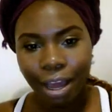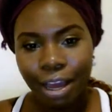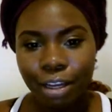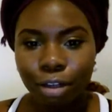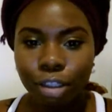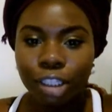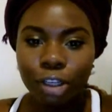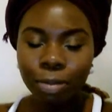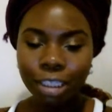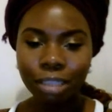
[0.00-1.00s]
Hey
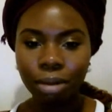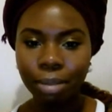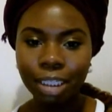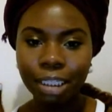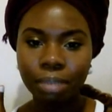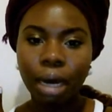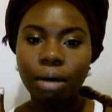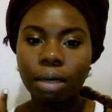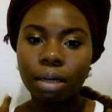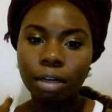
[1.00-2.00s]
YouTube, it's me, Mrs.
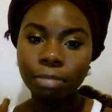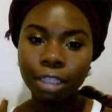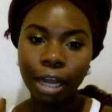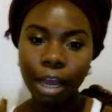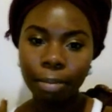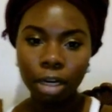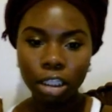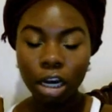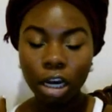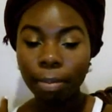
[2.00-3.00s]
Malcolm. Today I'm going
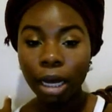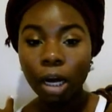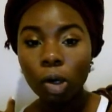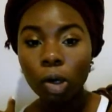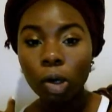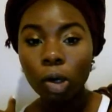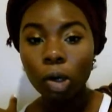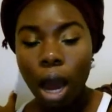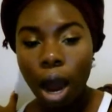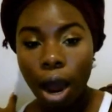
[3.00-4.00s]
to talk about
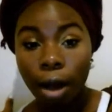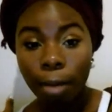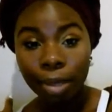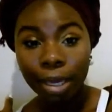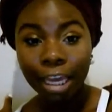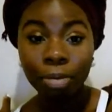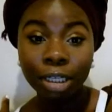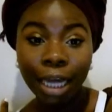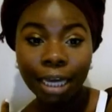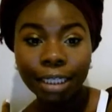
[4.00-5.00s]
heat
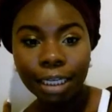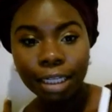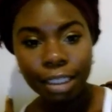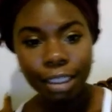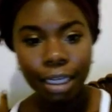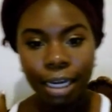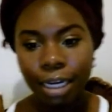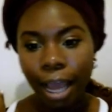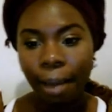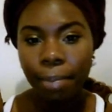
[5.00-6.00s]
protectants,
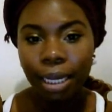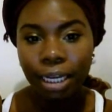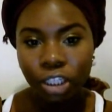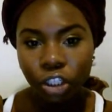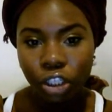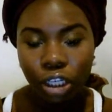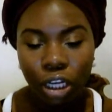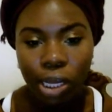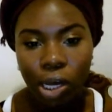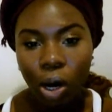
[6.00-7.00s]
heat damage,
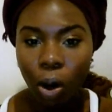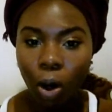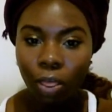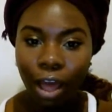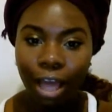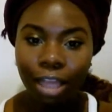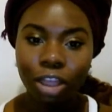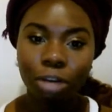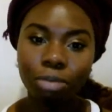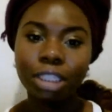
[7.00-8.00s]
all of that,
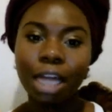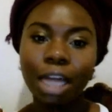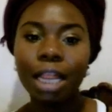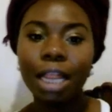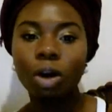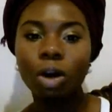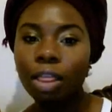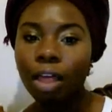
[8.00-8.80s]
thermal styling, all of